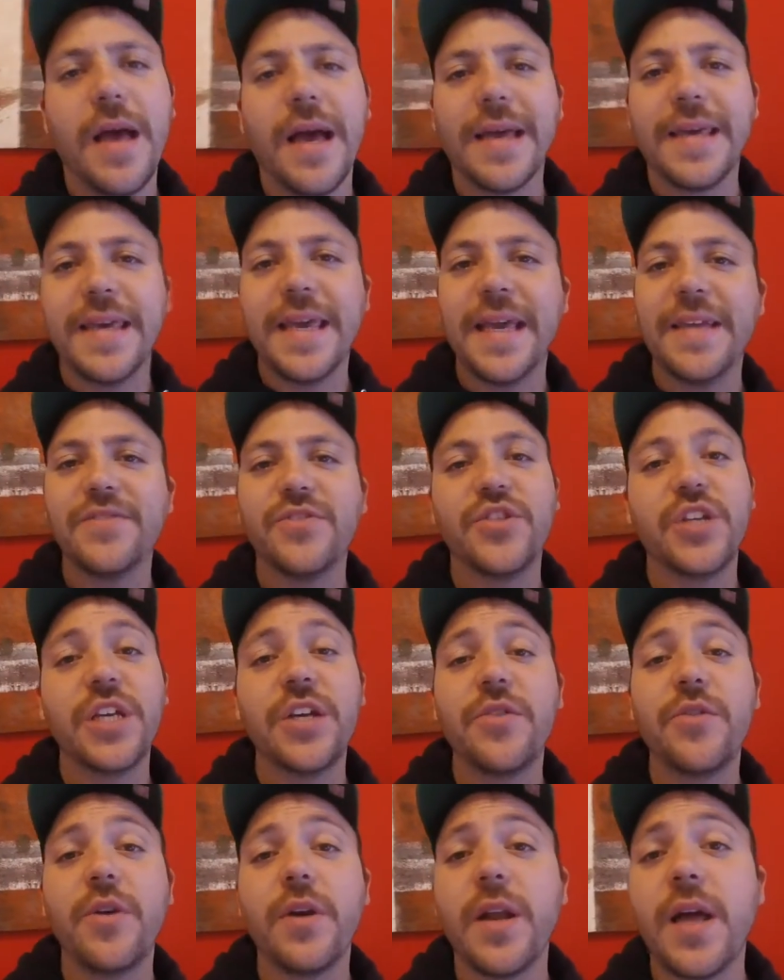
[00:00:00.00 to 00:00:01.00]
I can't
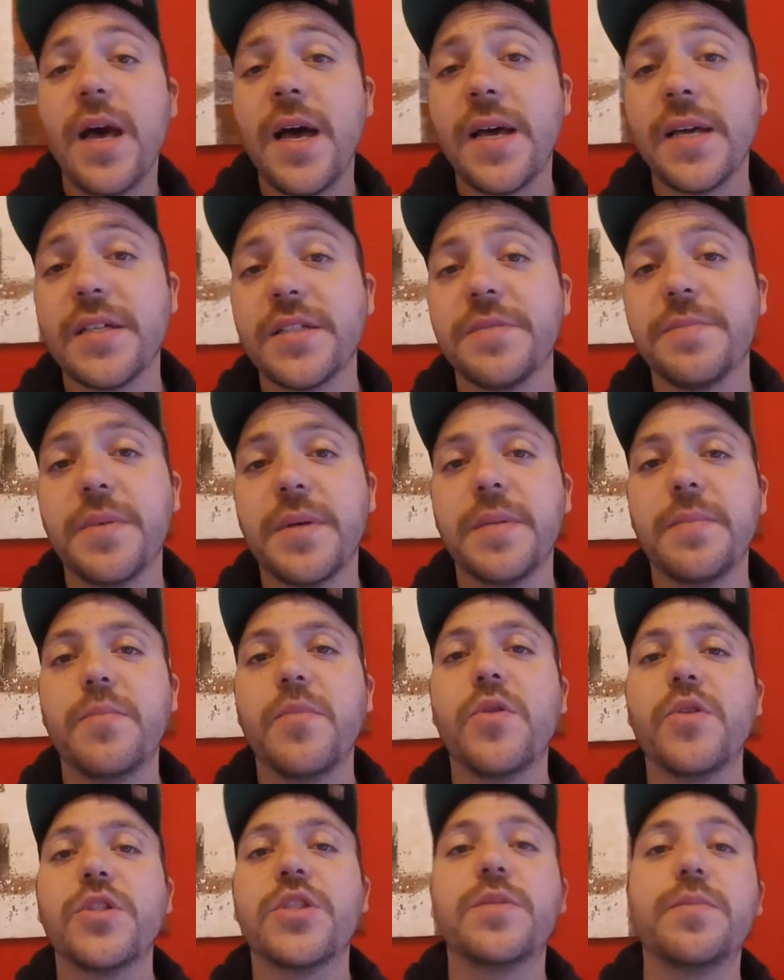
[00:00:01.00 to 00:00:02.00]
generalize, but
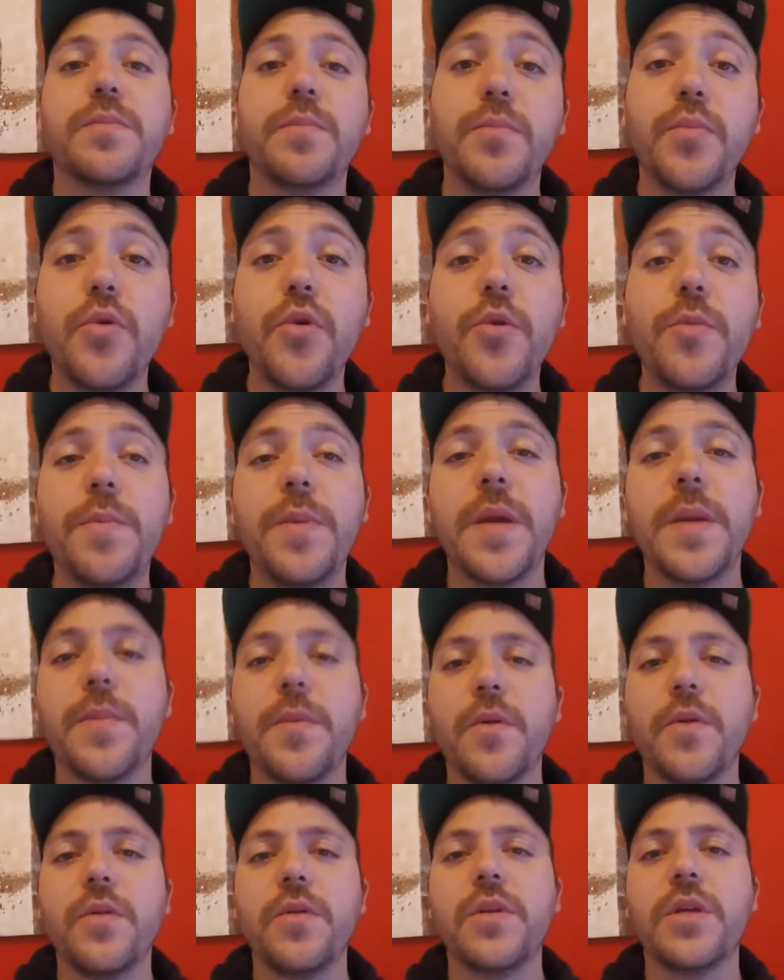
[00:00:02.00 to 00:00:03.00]
most poor
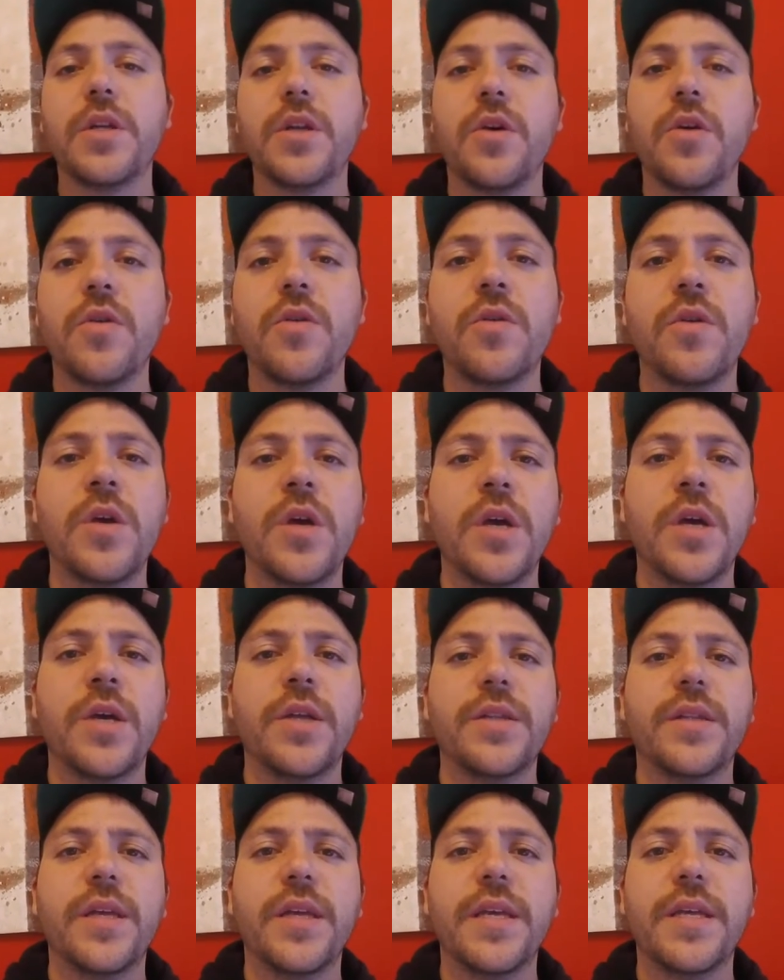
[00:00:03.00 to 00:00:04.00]
people, you know,
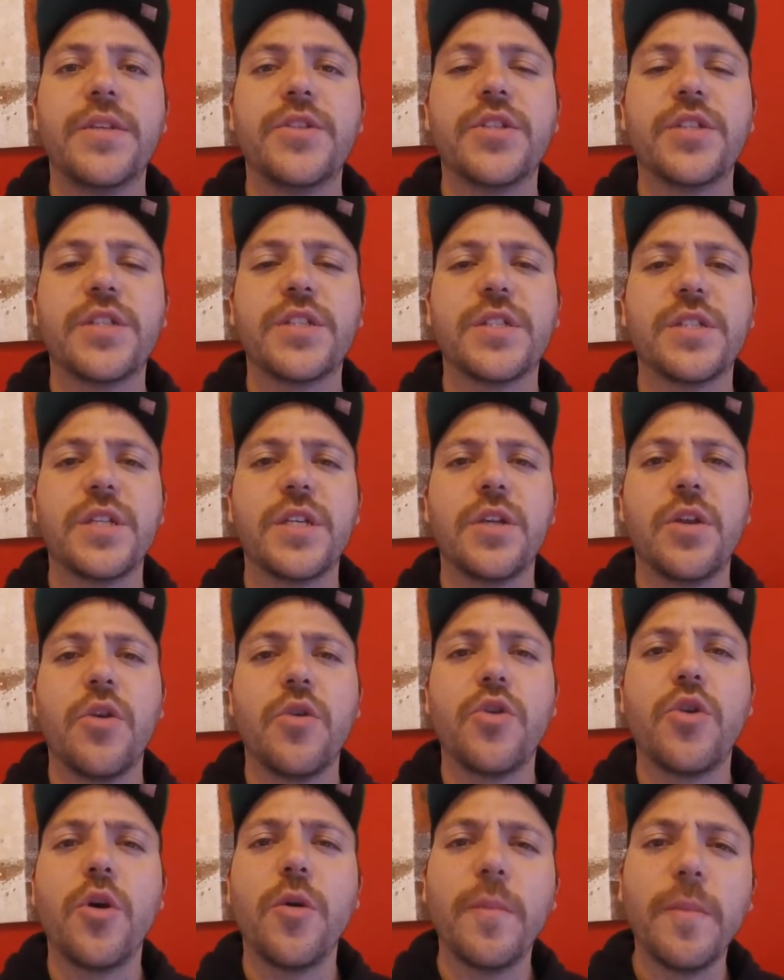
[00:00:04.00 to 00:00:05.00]
they just, you
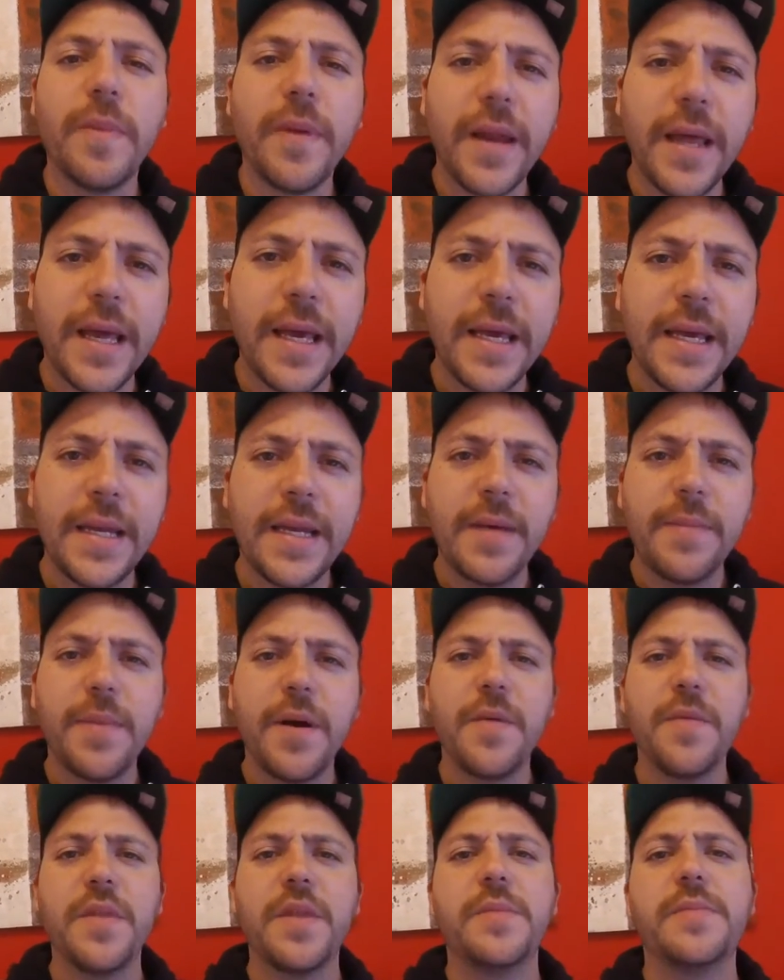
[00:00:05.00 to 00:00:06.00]
know, complain
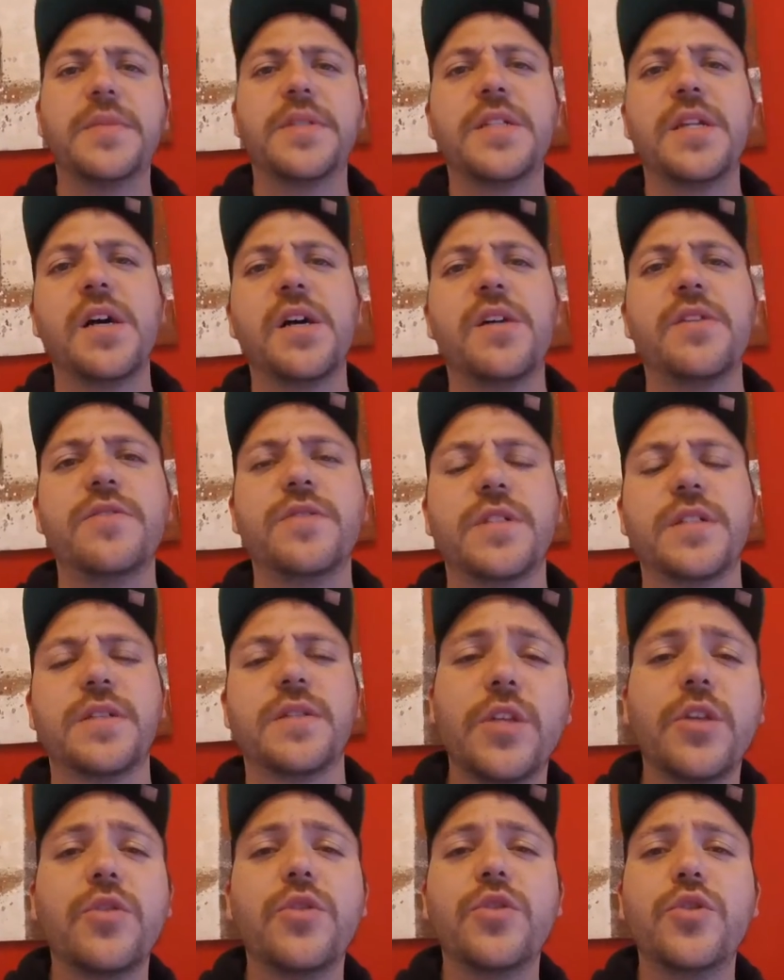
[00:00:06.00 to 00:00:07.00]
about themselves
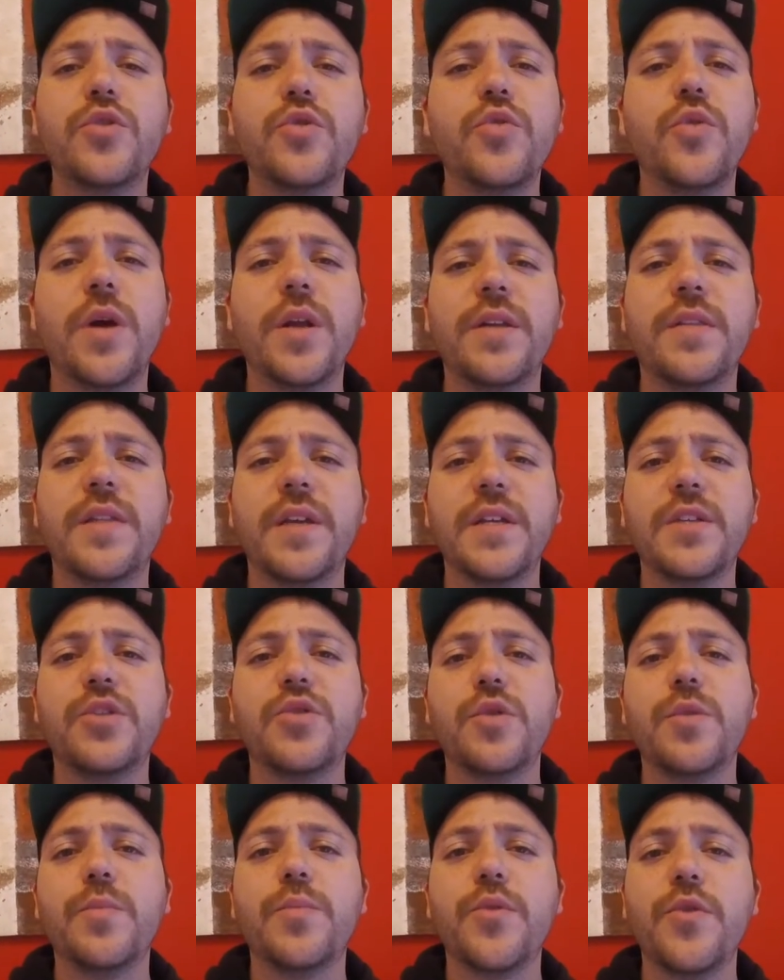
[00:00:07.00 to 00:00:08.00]
and they don't do anything
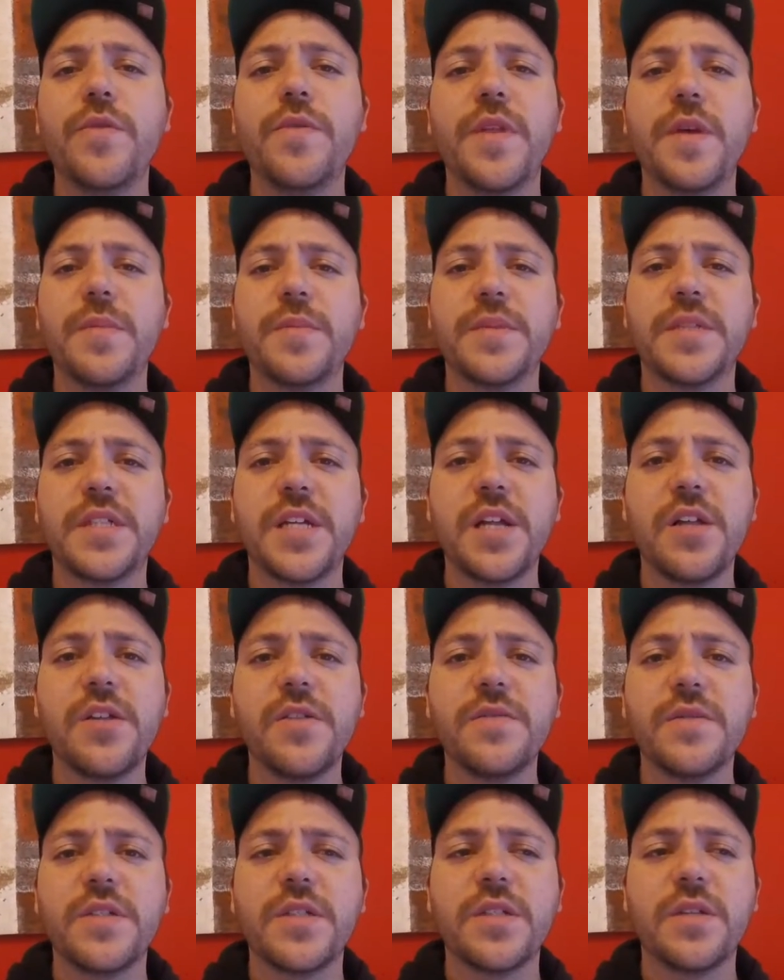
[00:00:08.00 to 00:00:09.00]
to improve
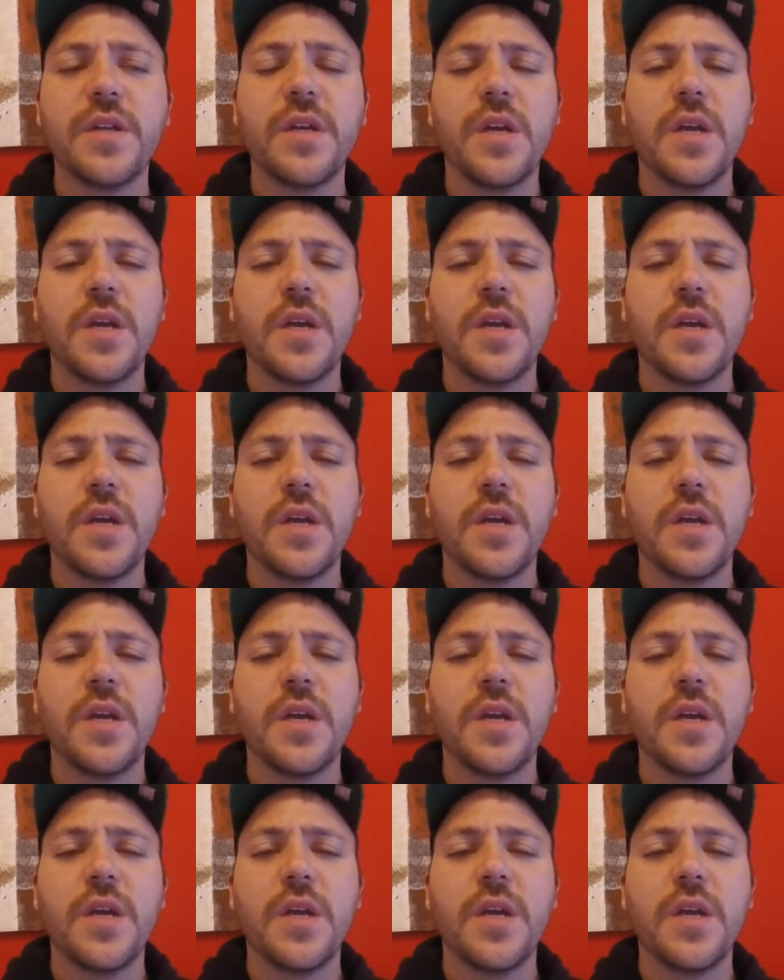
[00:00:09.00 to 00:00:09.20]
themselves.